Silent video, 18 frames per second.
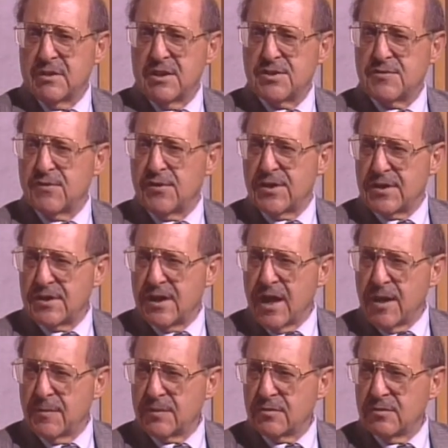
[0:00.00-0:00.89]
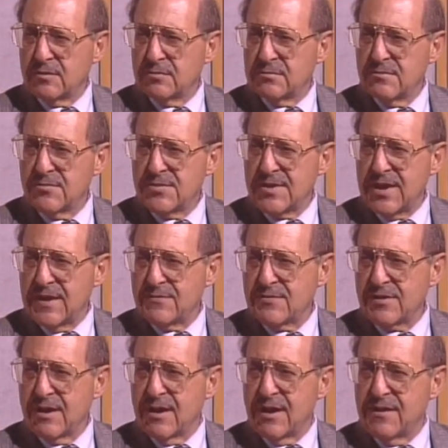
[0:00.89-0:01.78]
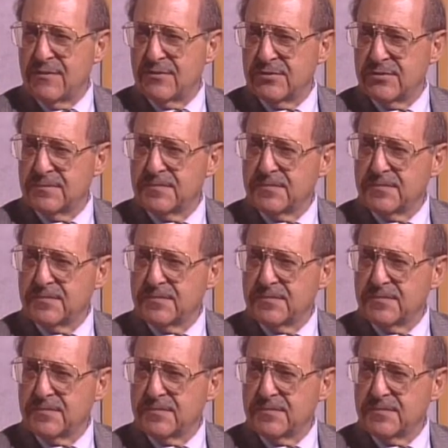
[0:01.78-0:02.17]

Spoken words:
It's very economical, saves lives.